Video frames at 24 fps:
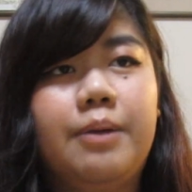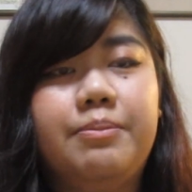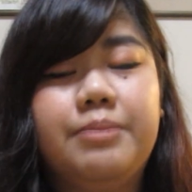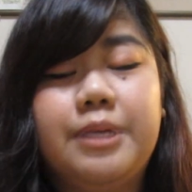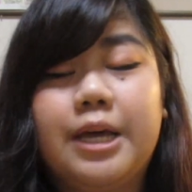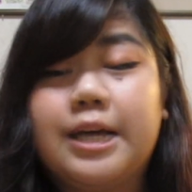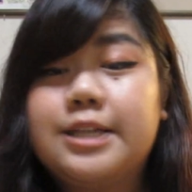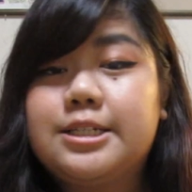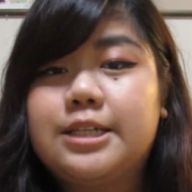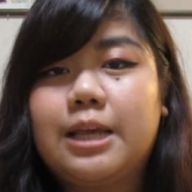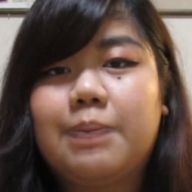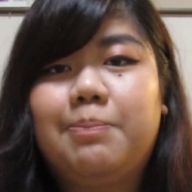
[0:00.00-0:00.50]

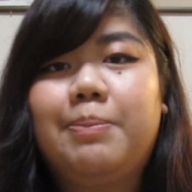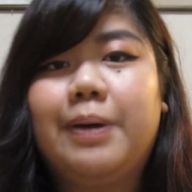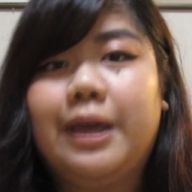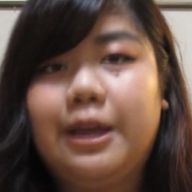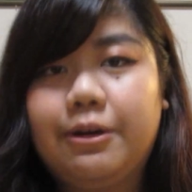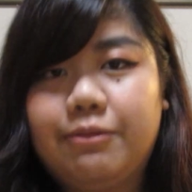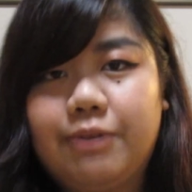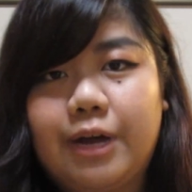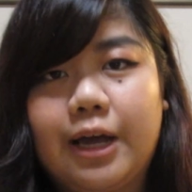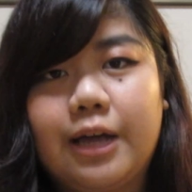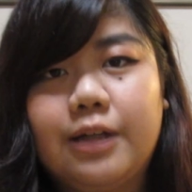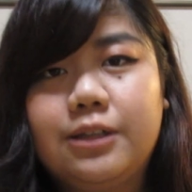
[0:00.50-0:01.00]
Yes, I pay
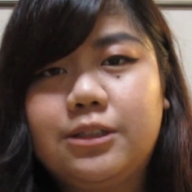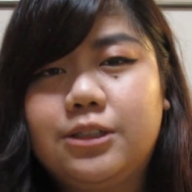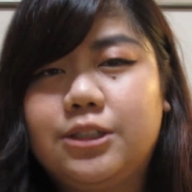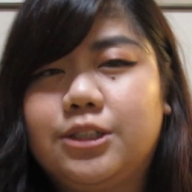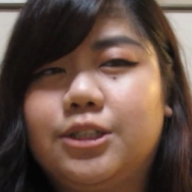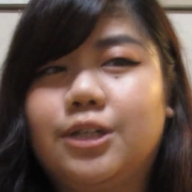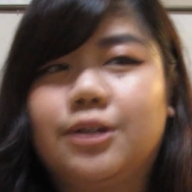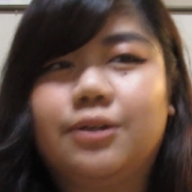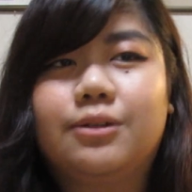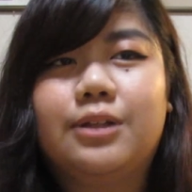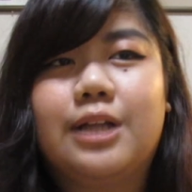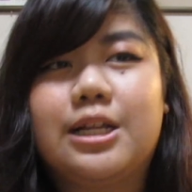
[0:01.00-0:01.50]
rent,
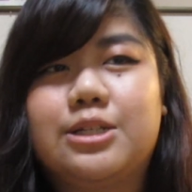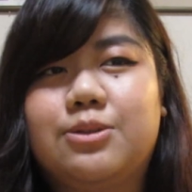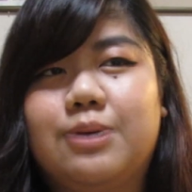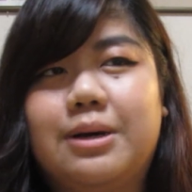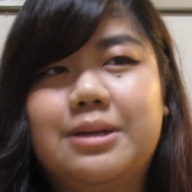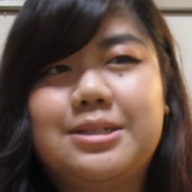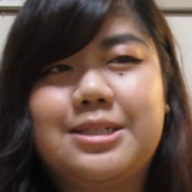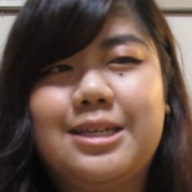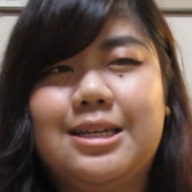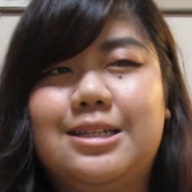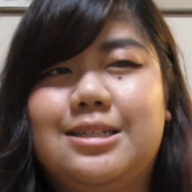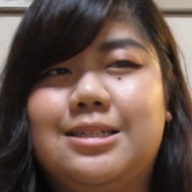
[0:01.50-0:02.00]
so that's why
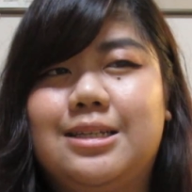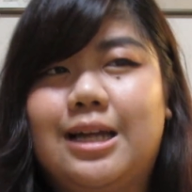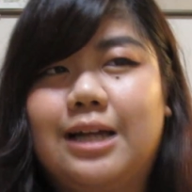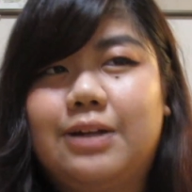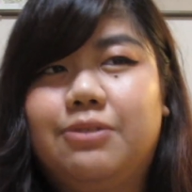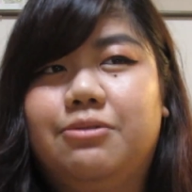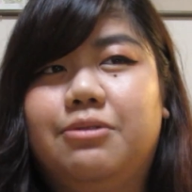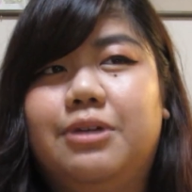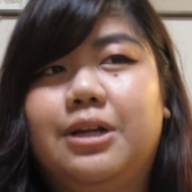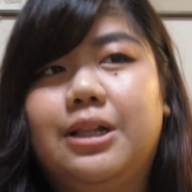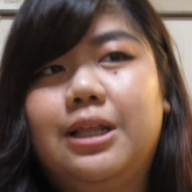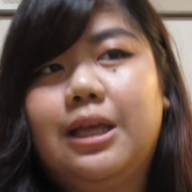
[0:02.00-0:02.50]
I say it's not
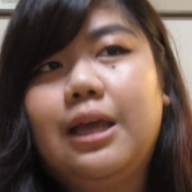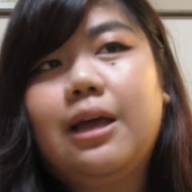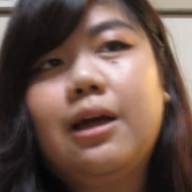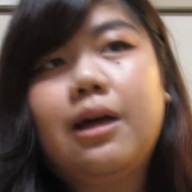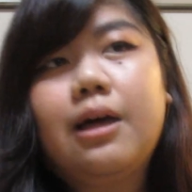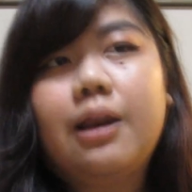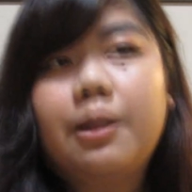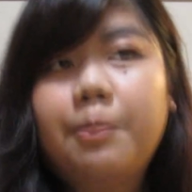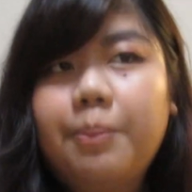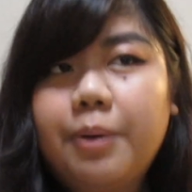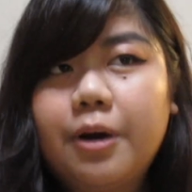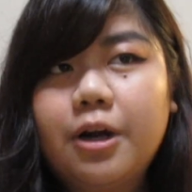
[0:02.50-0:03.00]
really
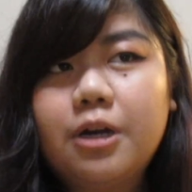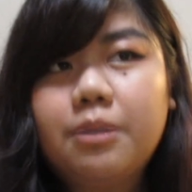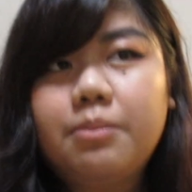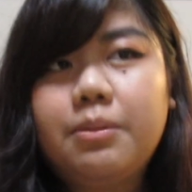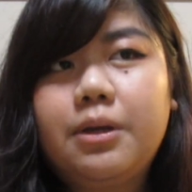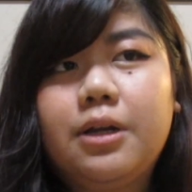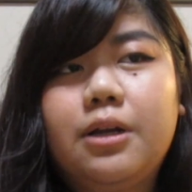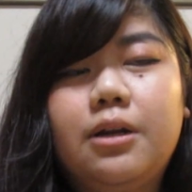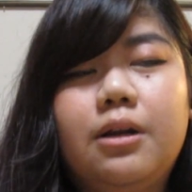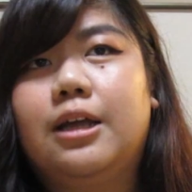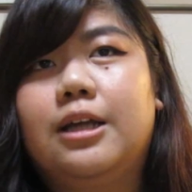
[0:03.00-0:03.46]
an apartment.